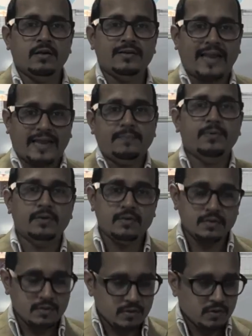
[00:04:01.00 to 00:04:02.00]
type,
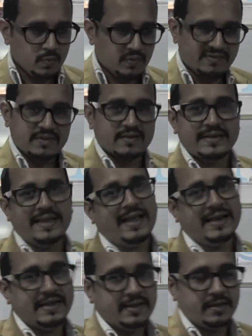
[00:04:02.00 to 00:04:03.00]
which doesn't take
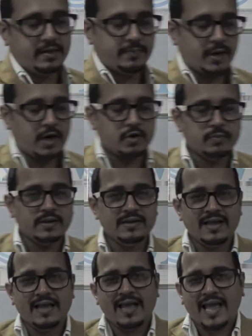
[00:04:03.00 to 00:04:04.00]
any
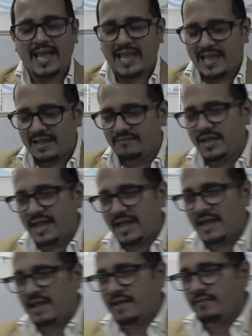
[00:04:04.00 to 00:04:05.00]
argument, and we
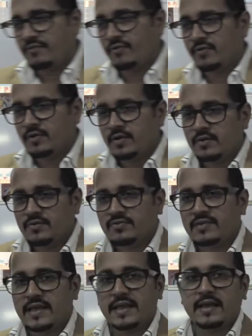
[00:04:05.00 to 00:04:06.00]
have,
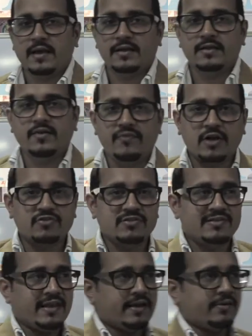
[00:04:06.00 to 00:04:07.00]
say, another
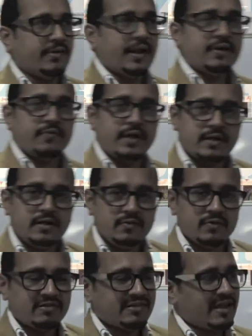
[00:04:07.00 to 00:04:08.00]
function, say create vehicle,
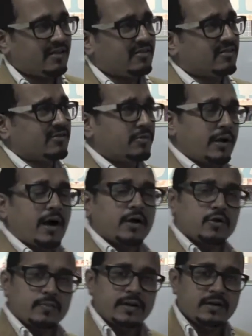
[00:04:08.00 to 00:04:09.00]
which takes 3
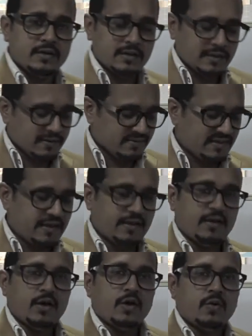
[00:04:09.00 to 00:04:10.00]
arguments,
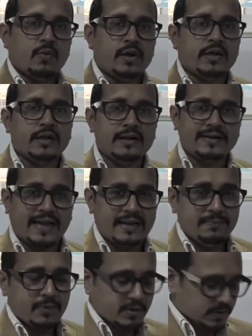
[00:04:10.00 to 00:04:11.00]
say vehicle
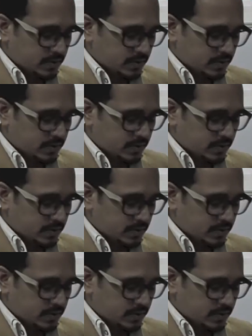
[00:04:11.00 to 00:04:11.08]
type,